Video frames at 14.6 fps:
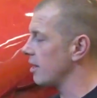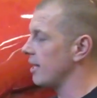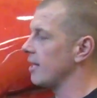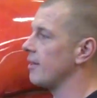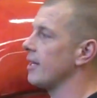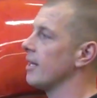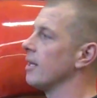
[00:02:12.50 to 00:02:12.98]

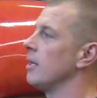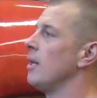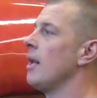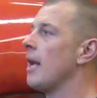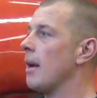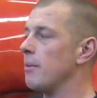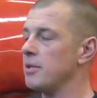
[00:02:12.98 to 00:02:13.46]
in there,
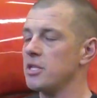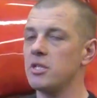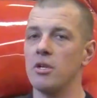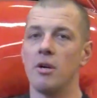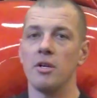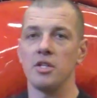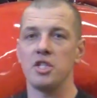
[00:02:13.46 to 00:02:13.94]
and we just
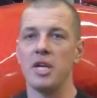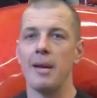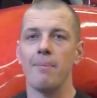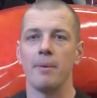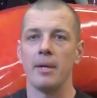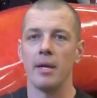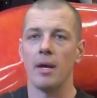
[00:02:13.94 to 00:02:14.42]
started
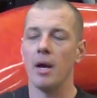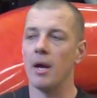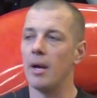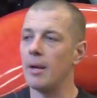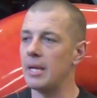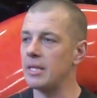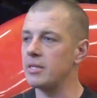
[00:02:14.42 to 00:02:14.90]
shaping it.
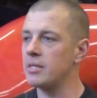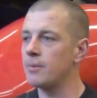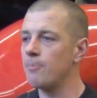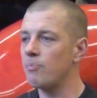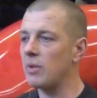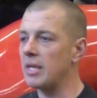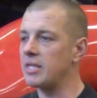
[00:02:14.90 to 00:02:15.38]

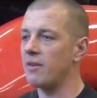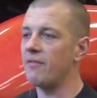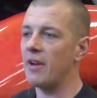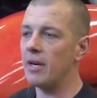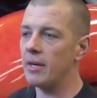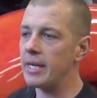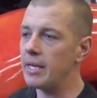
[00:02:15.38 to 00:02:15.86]
It's a
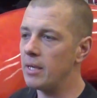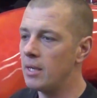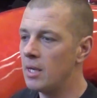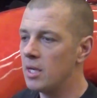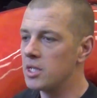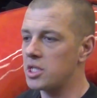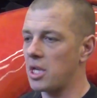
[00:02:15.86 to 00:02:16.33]
very
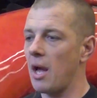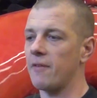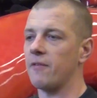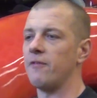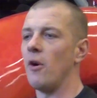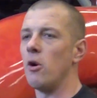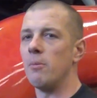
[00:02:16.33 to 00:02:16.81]

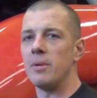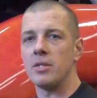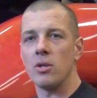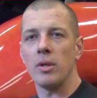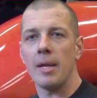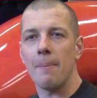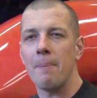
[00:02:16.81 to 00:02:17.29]
soft foam.
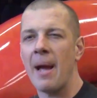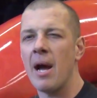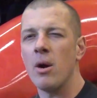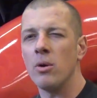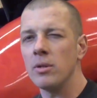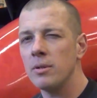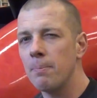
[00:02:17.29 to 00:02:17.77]
It's only a
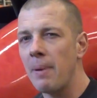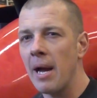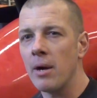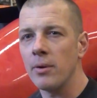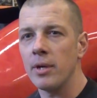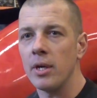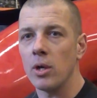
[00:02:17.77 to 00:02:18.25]
pound
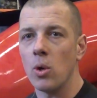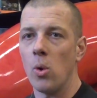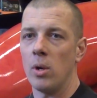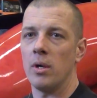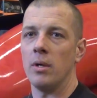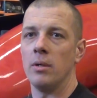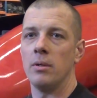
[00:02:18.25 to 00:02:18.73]
and a
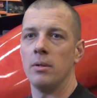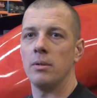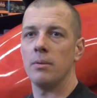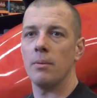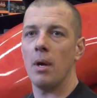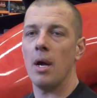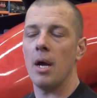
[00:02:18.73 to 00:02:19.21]
quarter
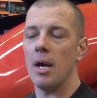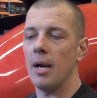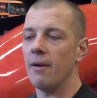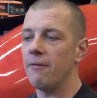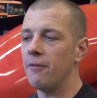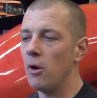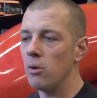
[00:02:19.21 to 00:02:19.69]

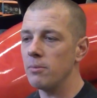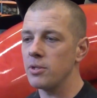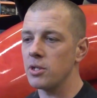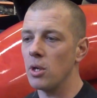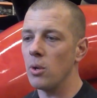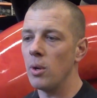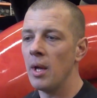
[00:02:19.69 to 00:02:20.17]
foam,
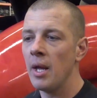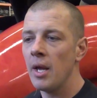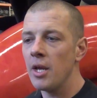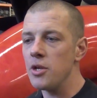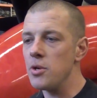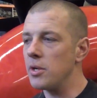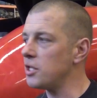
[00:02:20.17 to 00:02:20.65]
so
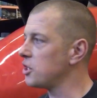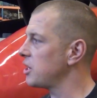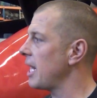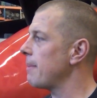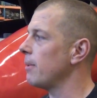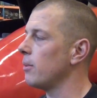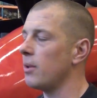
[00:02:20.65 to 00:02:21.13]
you can
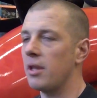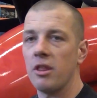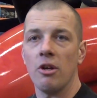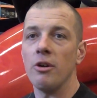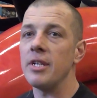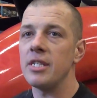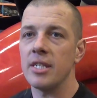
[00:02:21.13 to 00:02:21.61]
shape it with
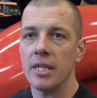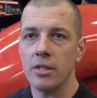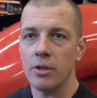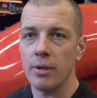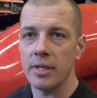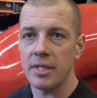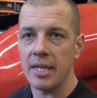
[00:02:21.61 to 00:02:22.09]
36
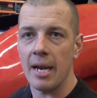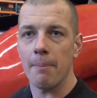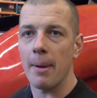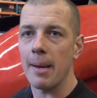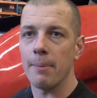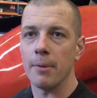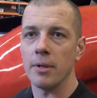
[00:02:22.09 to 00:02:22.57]
grit
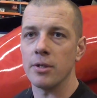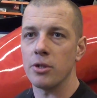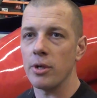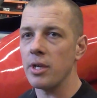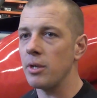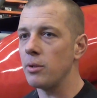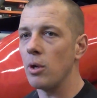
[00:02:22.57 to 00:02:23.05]
sandpaper, so
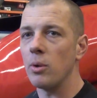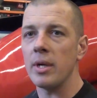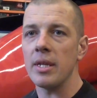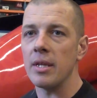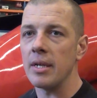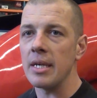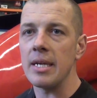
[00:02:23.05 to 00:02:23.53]
you don't
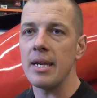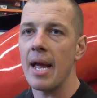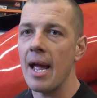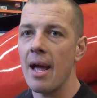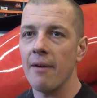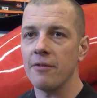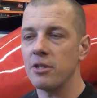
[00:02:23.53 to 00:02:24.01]
even need to
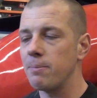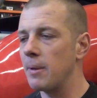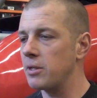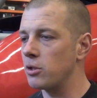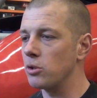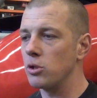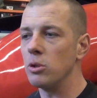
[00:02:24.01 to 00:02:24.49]
have
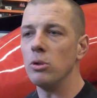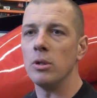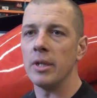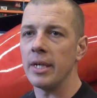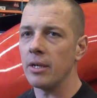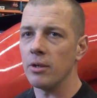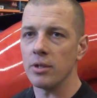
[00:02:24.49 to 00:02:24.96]
special
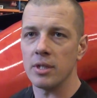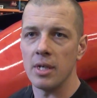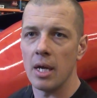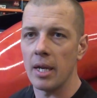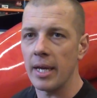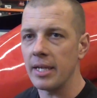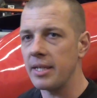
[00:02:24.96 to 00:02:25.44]
tooling, or it's
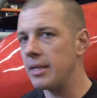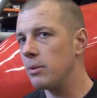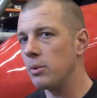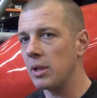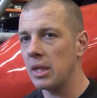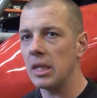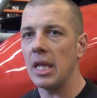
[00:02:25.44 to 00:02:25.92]
not like
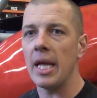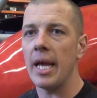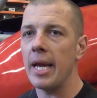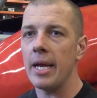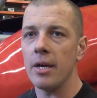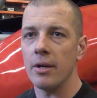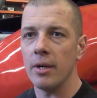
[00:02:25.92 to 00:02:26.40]
dealing with
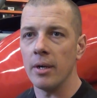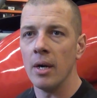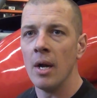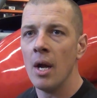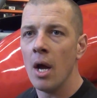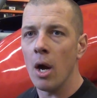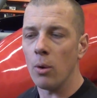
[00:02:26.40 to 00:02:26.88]
clay or
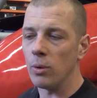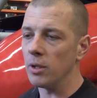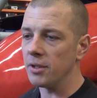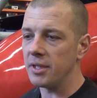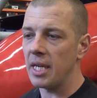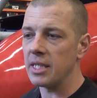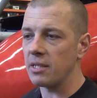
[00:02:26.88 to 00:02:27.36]
a real
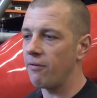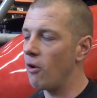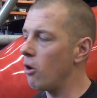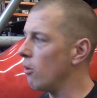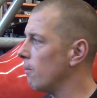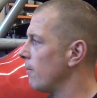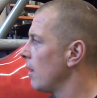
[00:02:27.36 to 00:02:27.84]
dense
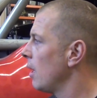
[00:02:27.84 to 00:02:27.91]
foam